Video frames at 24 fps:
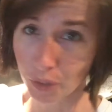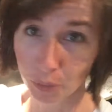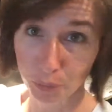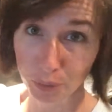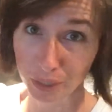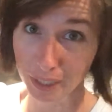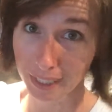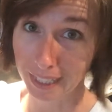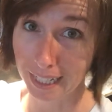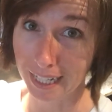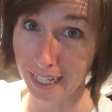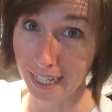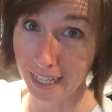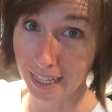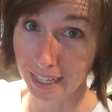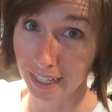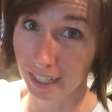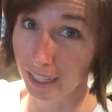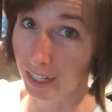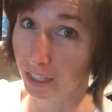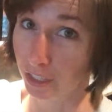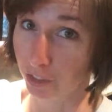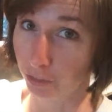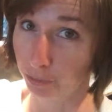really
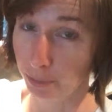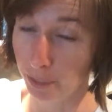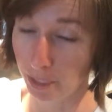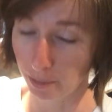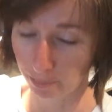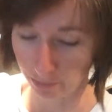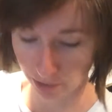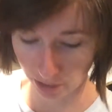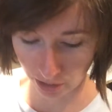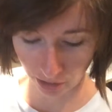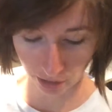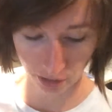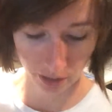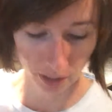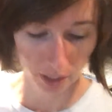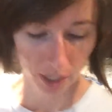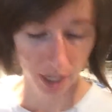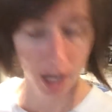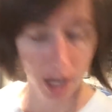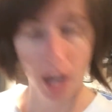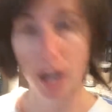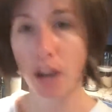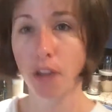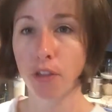anything. I love peanut butter.
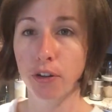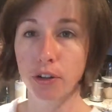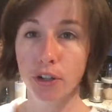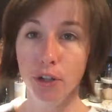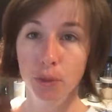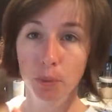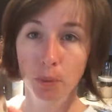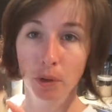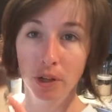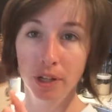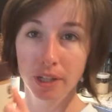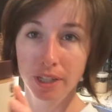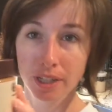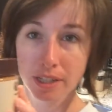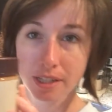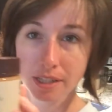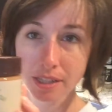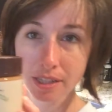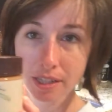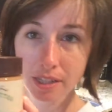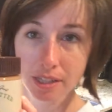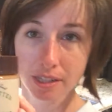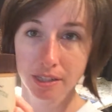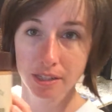Another good one is
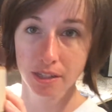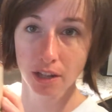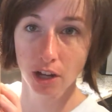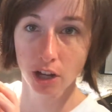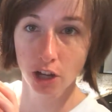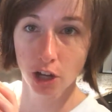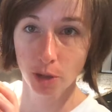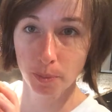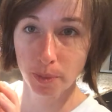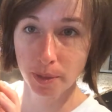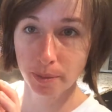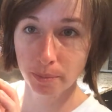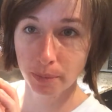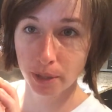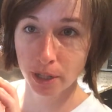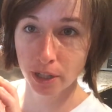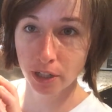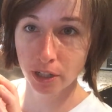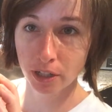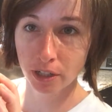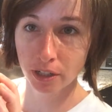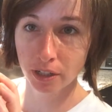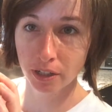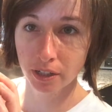this almond
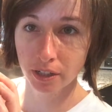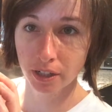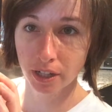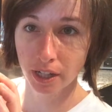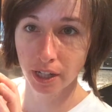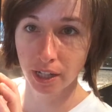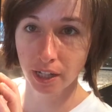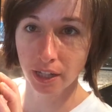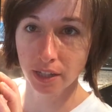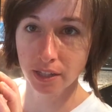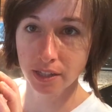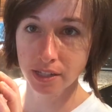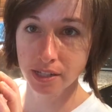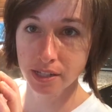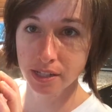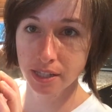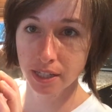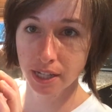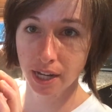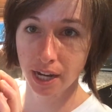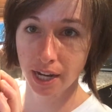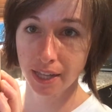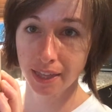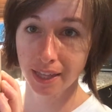butter. This is
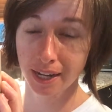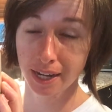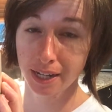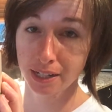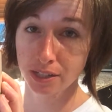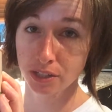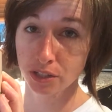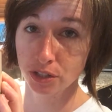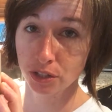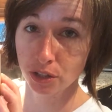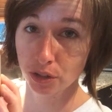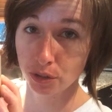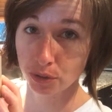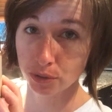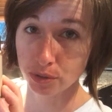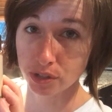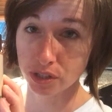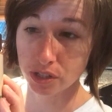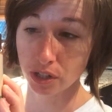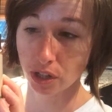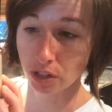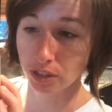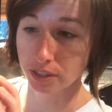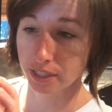the kind that has no
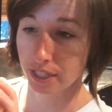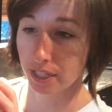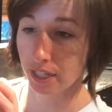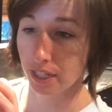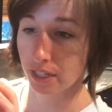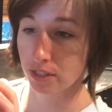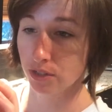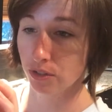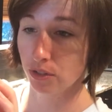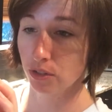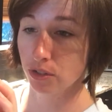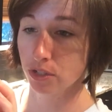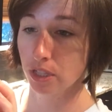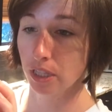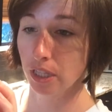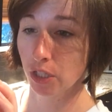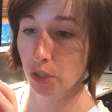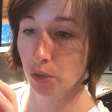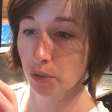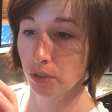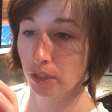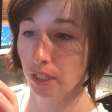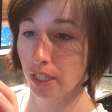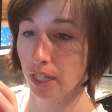salt in it, so there's
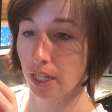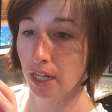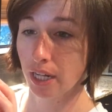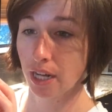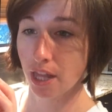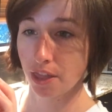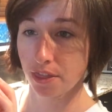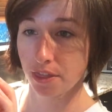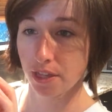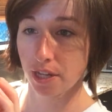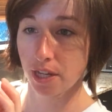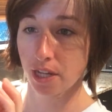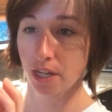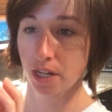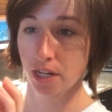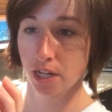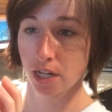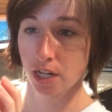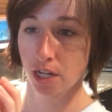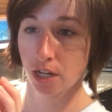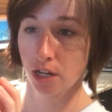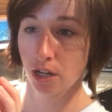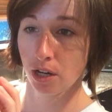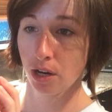literally nothing in
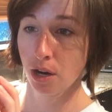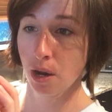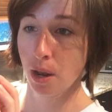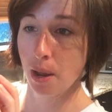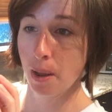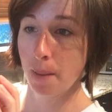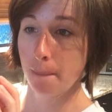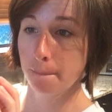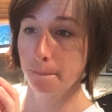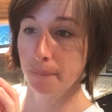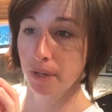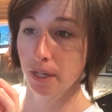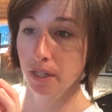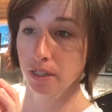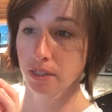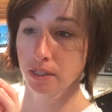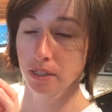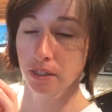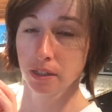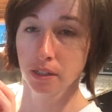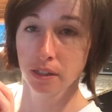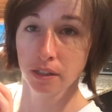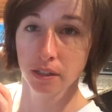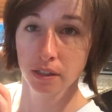here but